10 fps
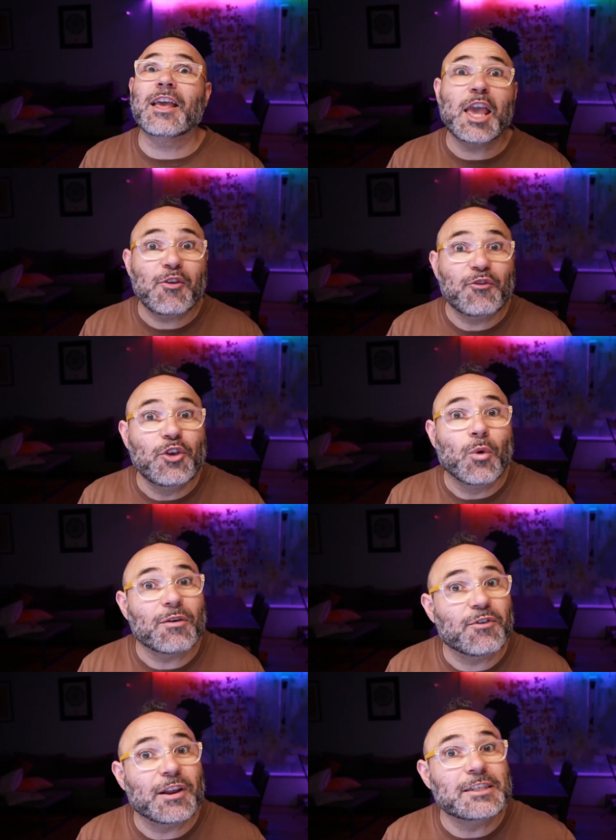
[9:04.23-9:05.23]
If you
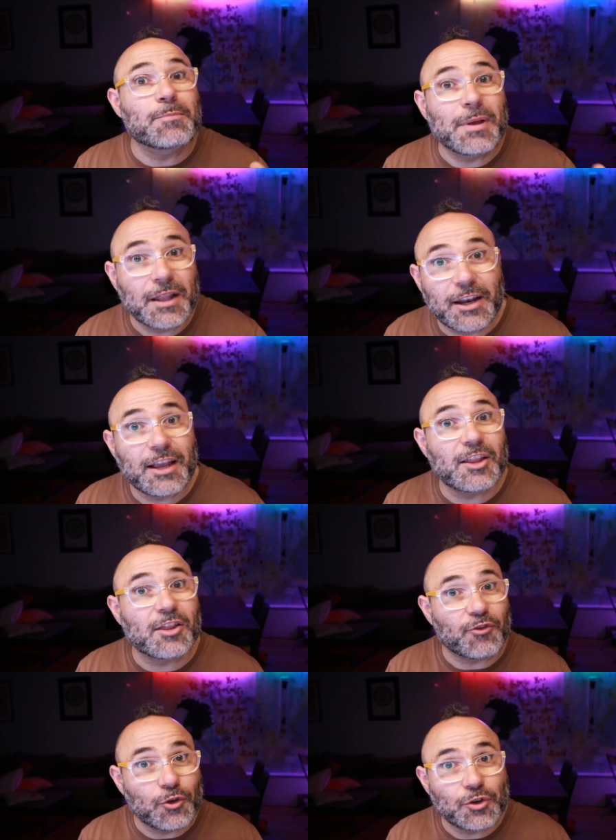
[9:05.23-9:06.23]
want flexibility in
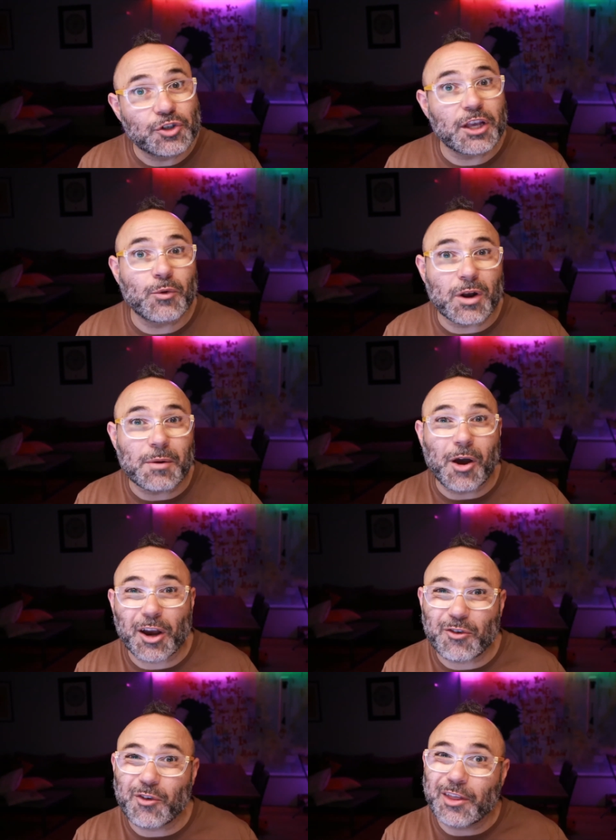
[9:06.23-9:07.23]
the future, you want a
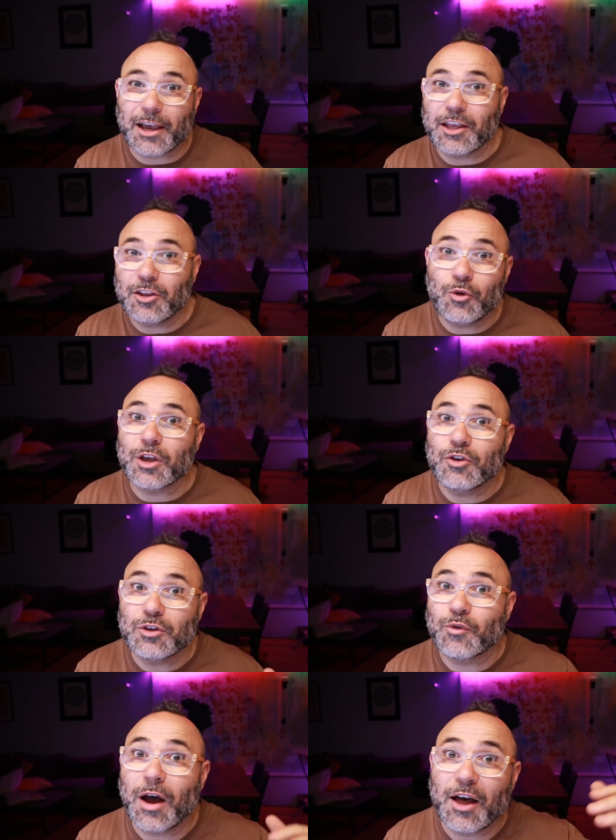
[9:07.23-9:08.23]
microphone that you can
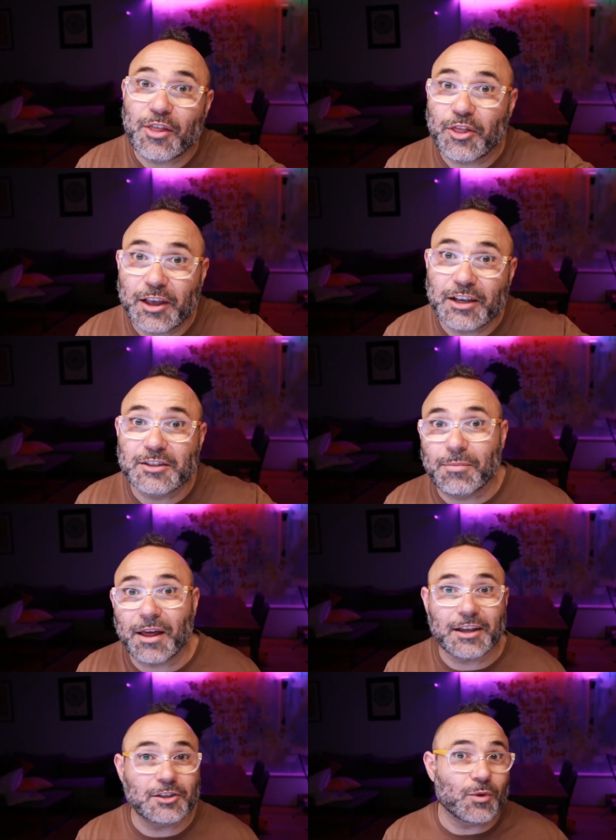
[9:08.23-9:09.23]
use for other things and
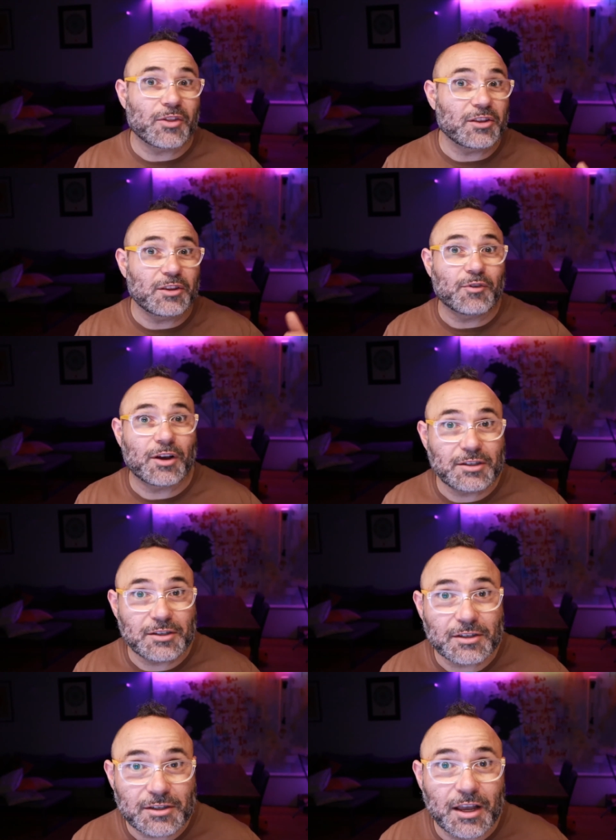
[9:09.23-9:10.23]
plug into other
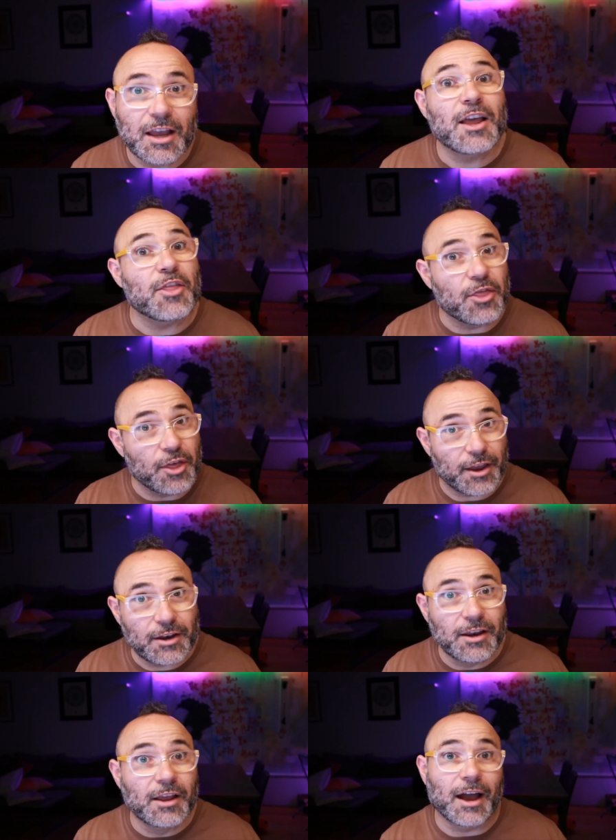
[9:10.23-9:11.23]
devices,
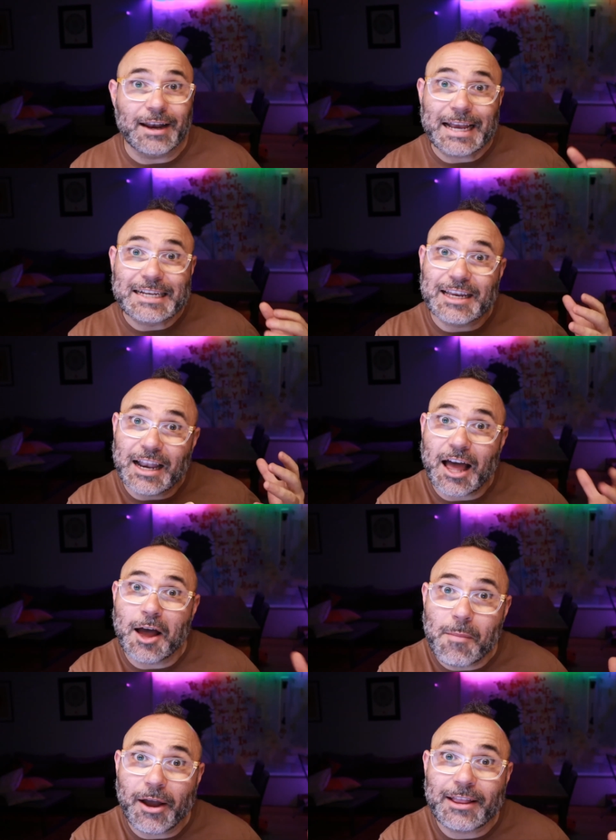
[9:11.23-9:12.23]
then an
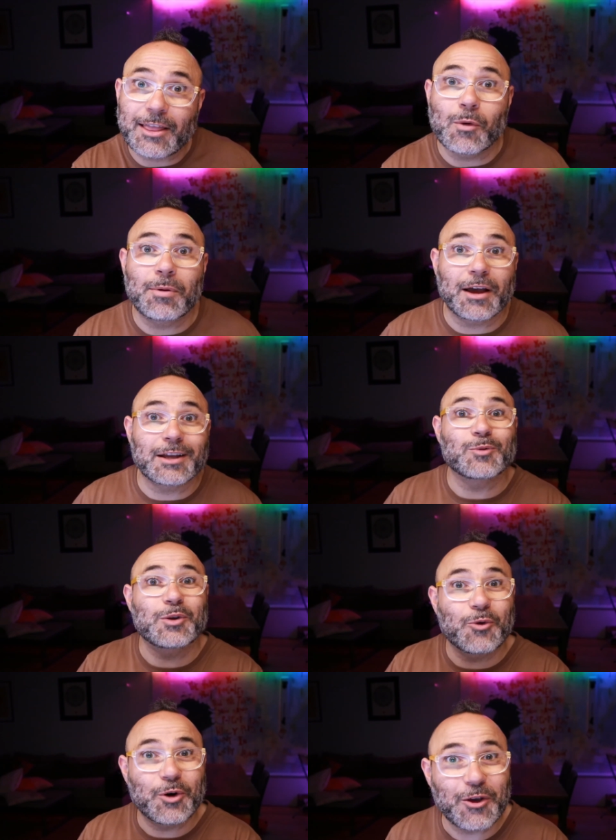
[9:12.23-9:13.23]
XLR mic that will plug into
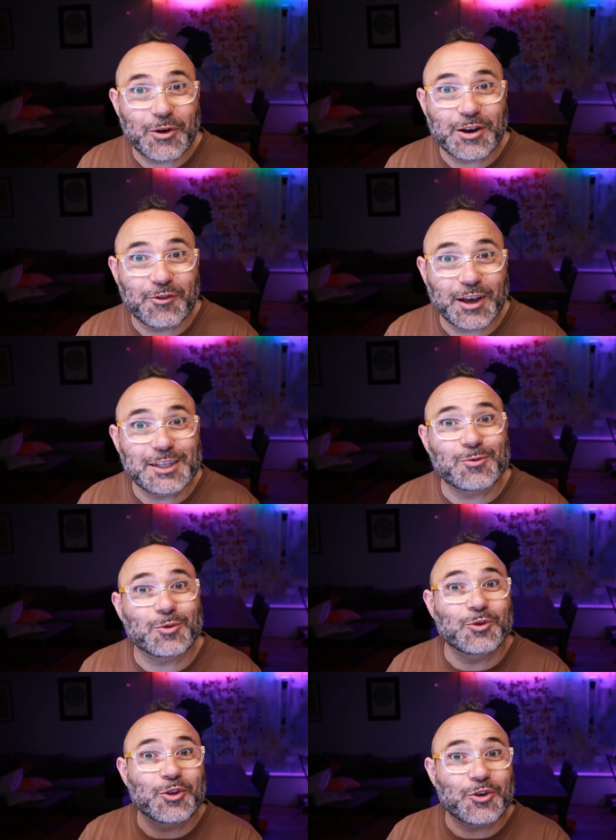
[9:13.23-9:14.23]
an audio interface
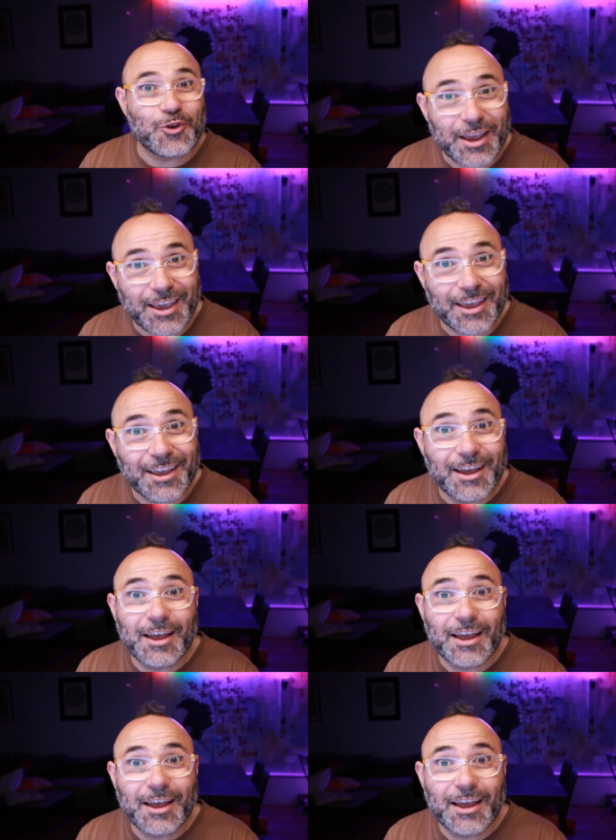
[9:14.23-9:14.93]
will do the trick.